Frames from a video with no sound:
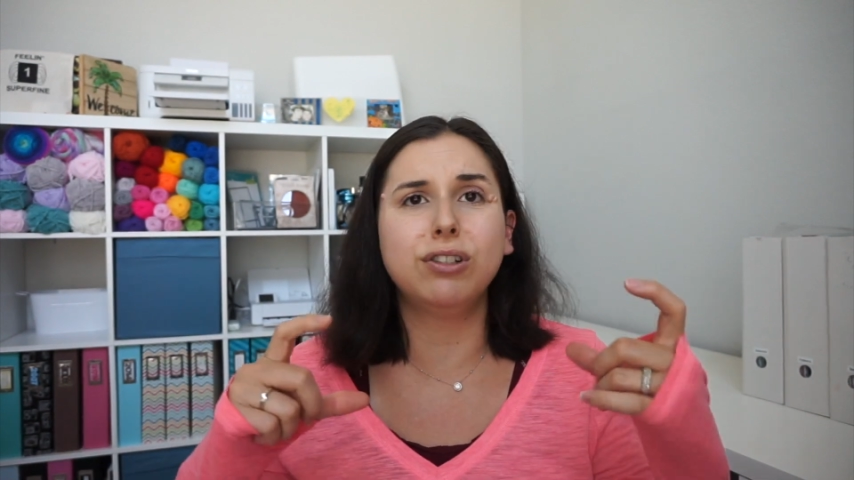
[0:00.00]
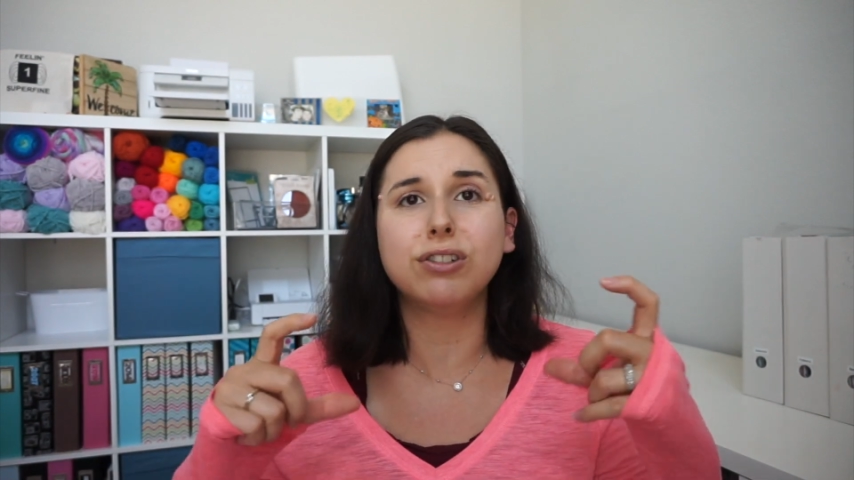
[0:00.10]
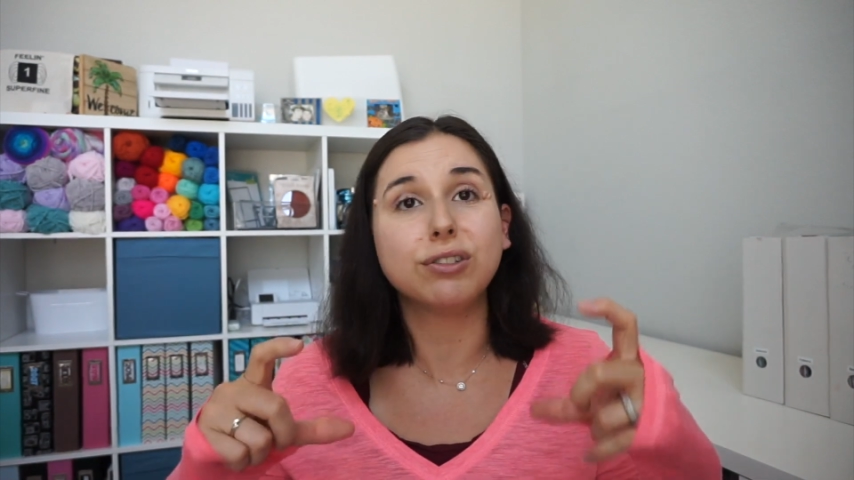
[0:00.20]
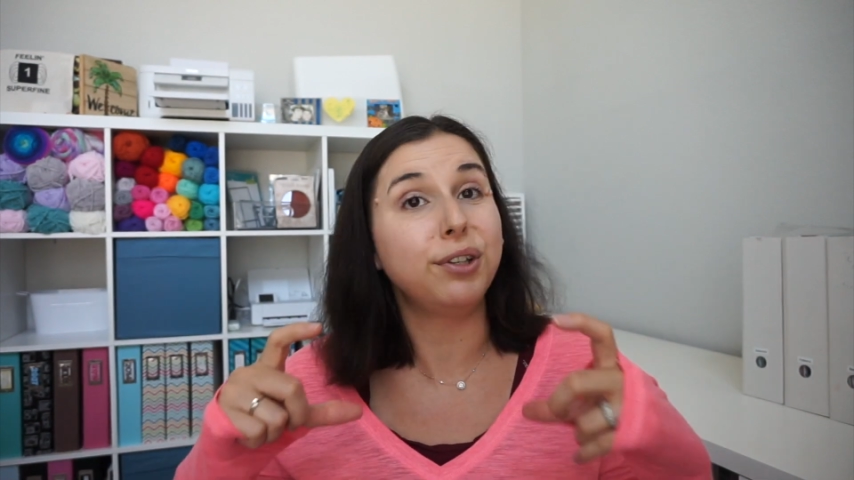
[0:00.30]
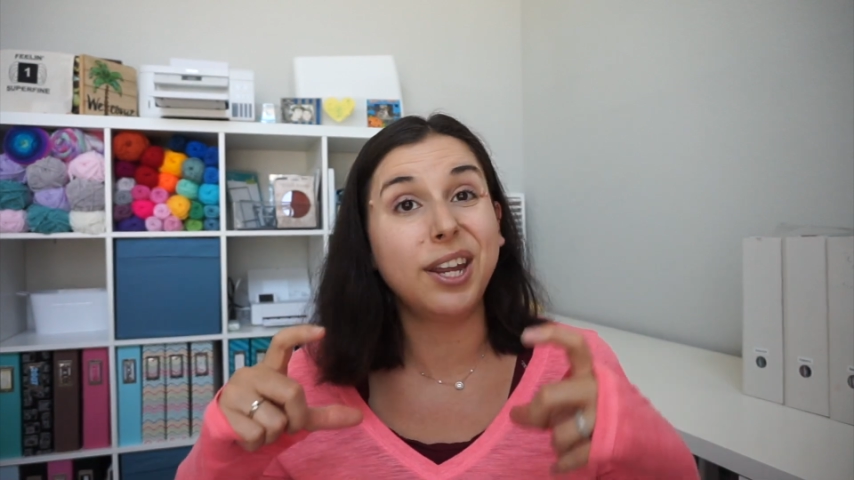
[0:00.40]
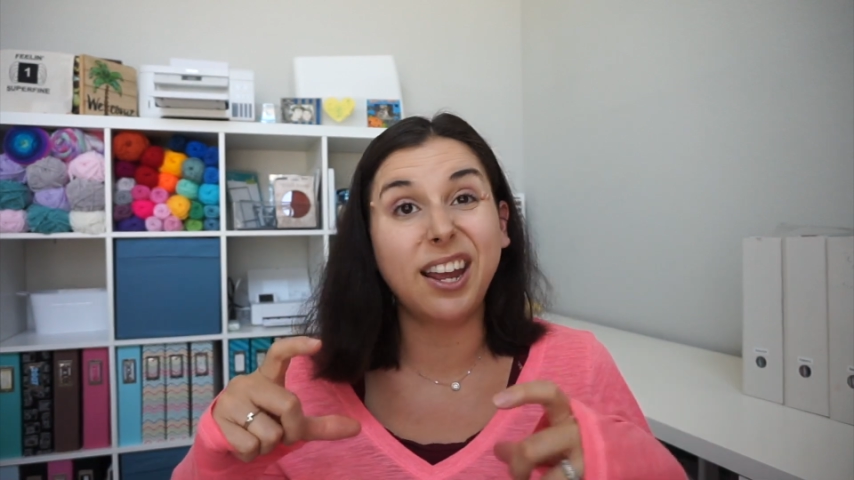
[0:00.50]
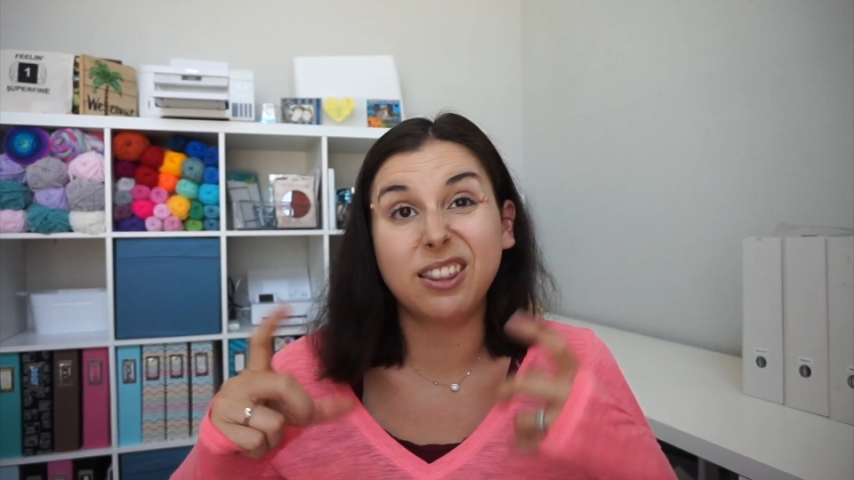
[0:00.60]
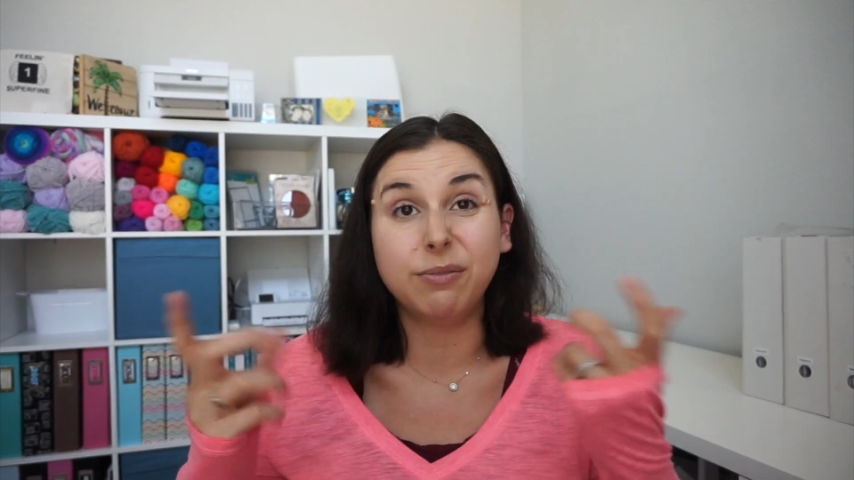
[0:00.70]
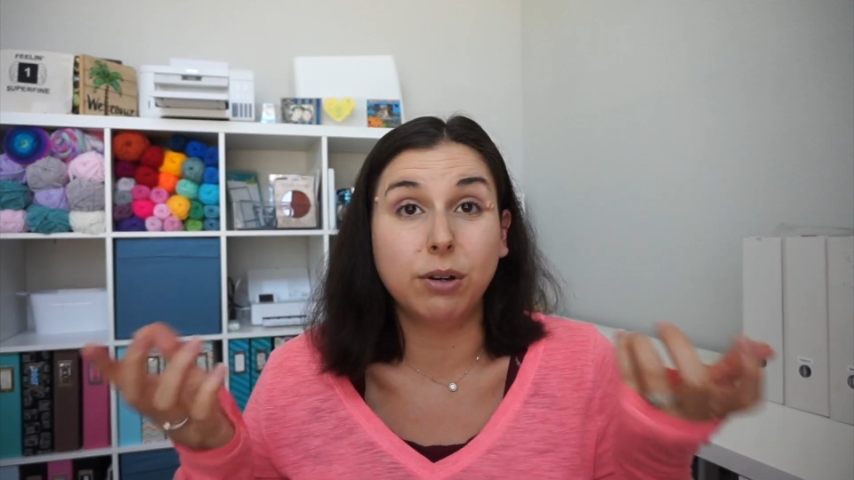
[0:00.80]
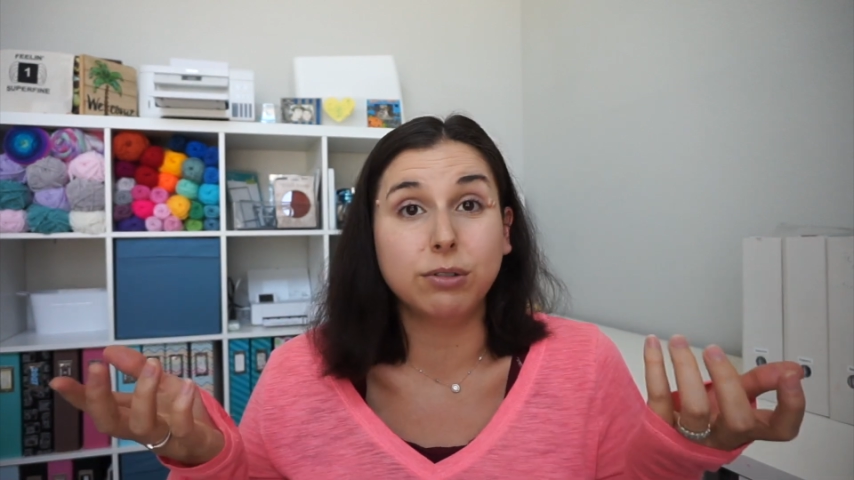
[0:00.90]
to just looking at
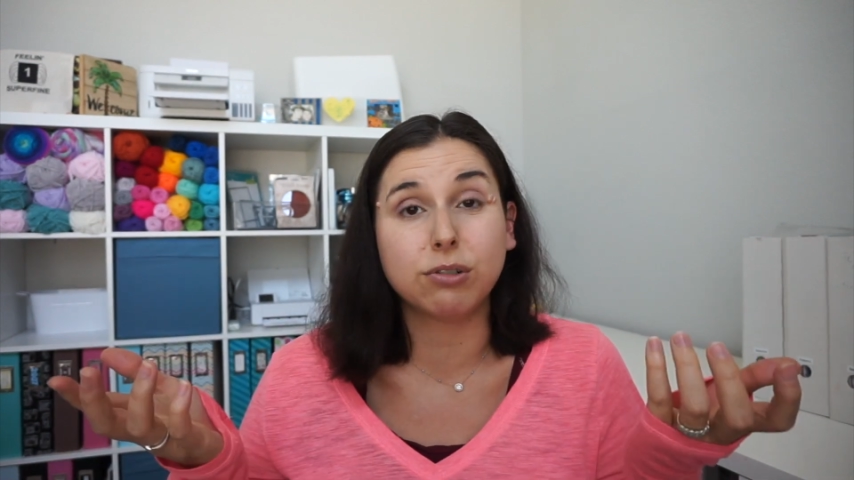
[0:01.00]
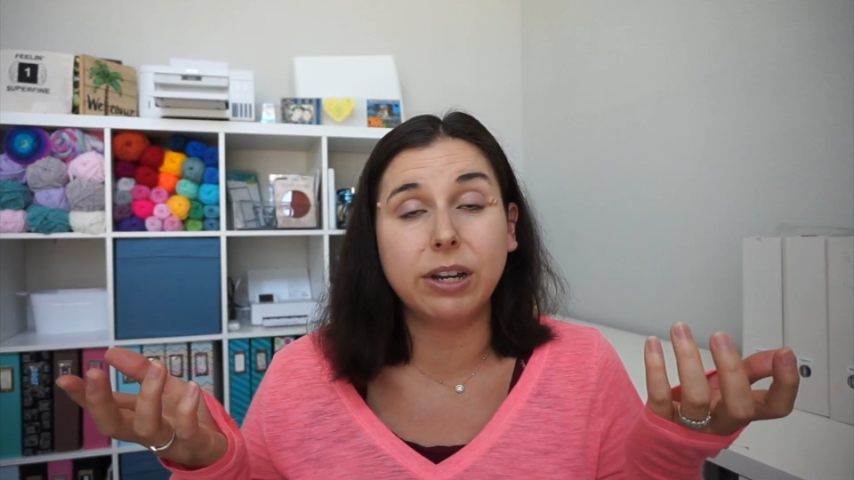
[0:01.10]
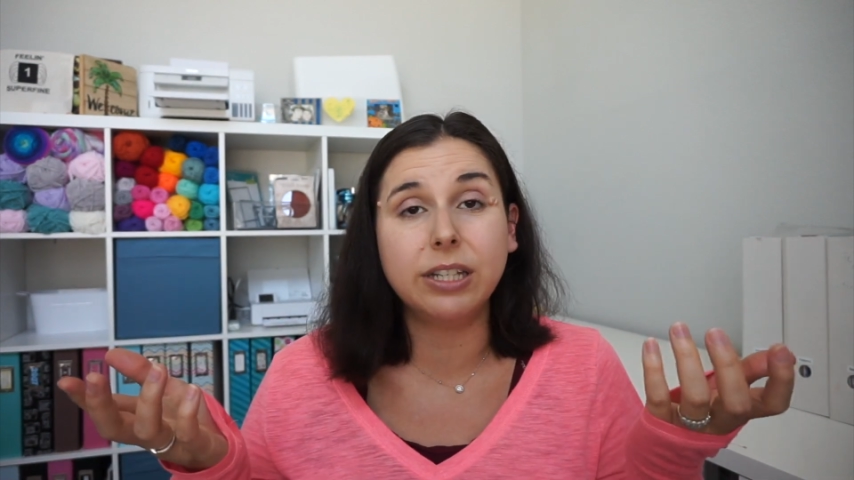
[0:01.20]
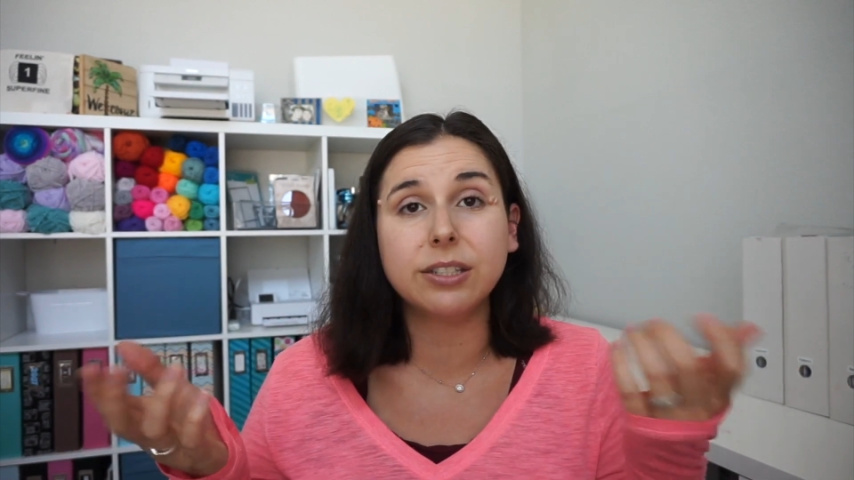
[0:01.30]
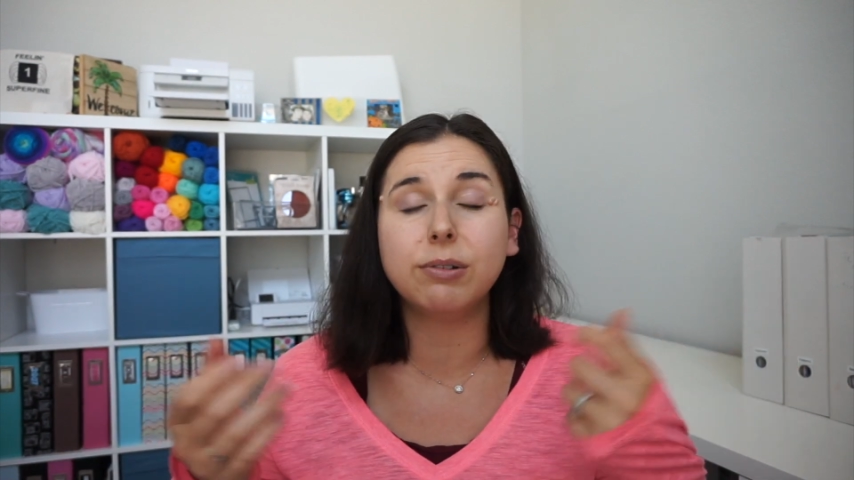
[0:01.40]
the phone screen, so